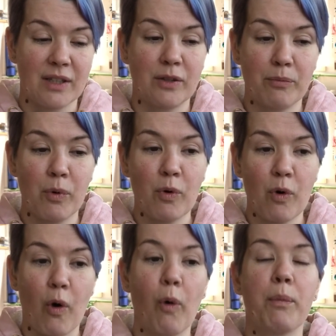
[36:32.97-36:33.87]
the
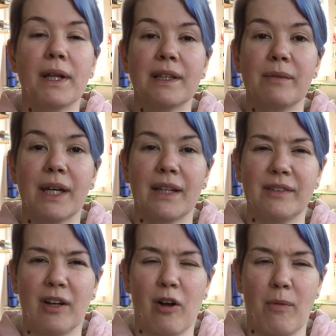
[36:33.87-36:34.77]
more openly we can
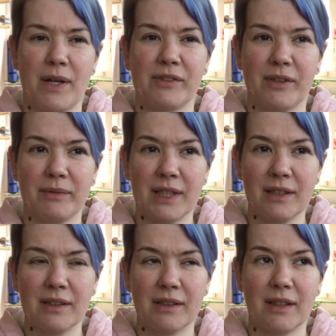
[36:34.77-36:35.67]
talk about
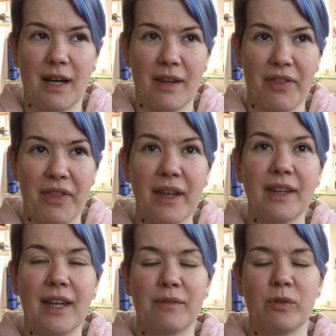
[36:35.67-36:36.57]
something, I
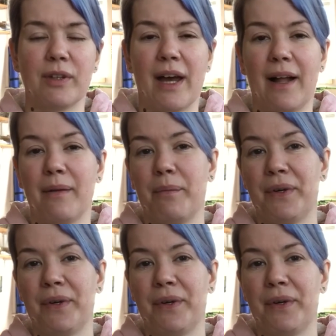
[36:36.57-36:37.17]
think that would help.